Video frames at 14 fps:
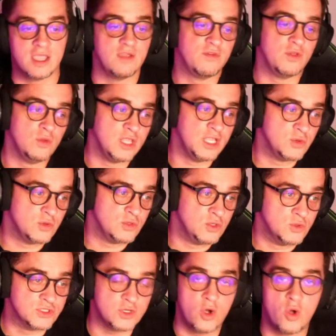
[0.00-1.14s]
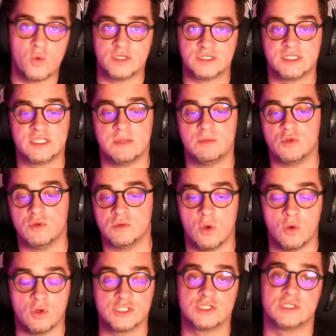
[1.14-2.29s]
if you need to use always the same tool
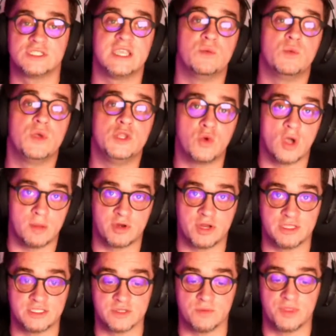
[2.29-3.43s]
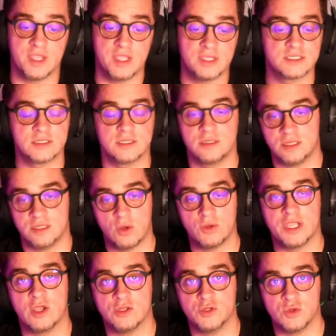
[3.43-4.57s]
or same way to upgrade some things. Now they
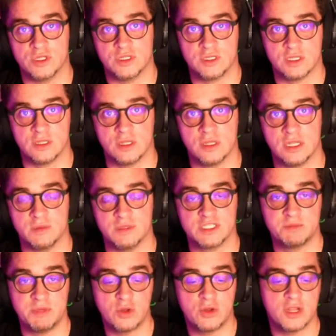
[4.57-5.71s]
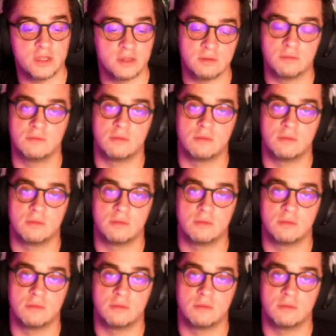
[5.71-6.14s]
do a little bit spin on it.